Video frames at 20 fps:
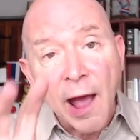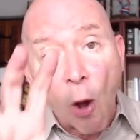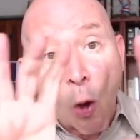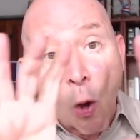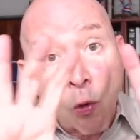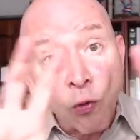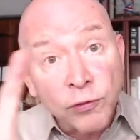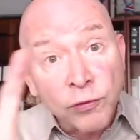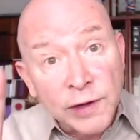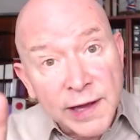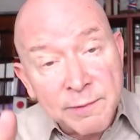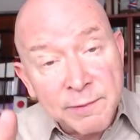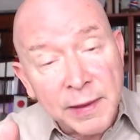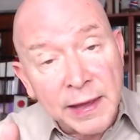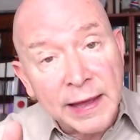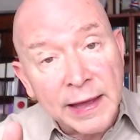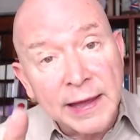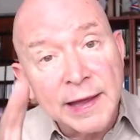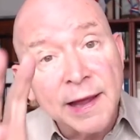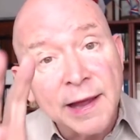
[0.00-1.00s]
only
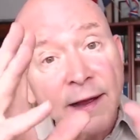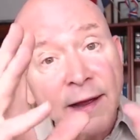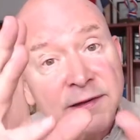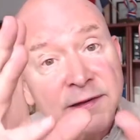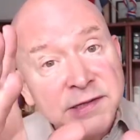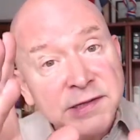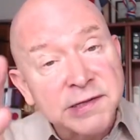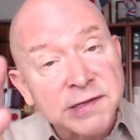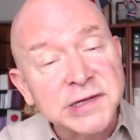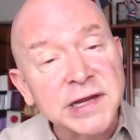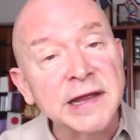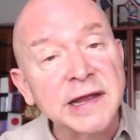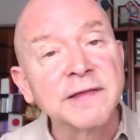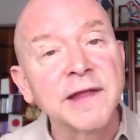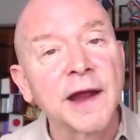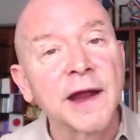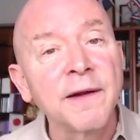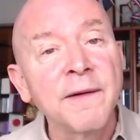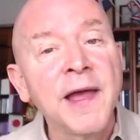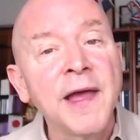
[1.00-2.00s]
me seen
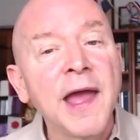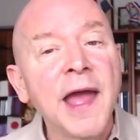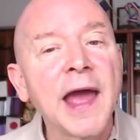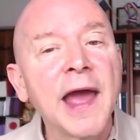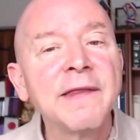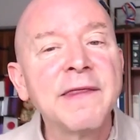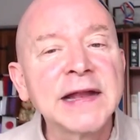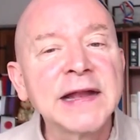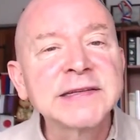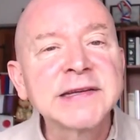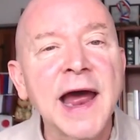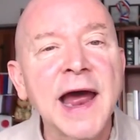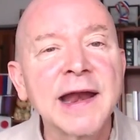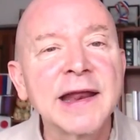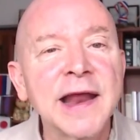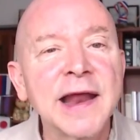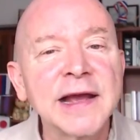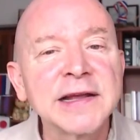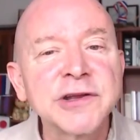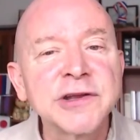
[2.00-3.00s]
there. And that's kind
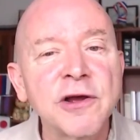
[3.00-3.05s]
of nice.